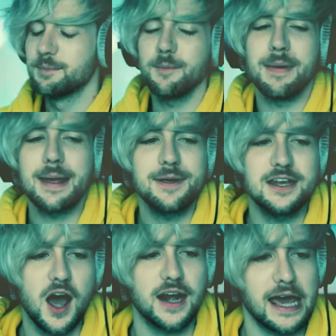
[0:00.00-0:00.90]
But maybe
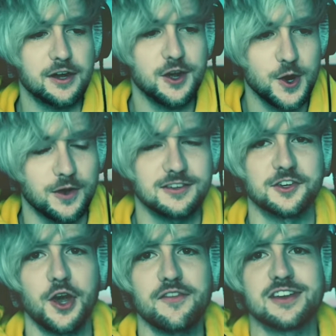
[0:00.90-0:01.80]
not. I don't know, because
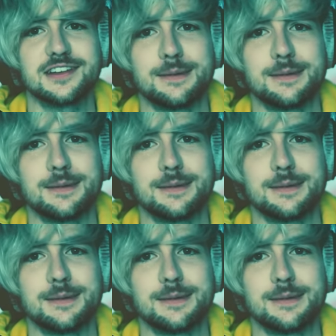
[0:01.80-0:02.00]
there's obviously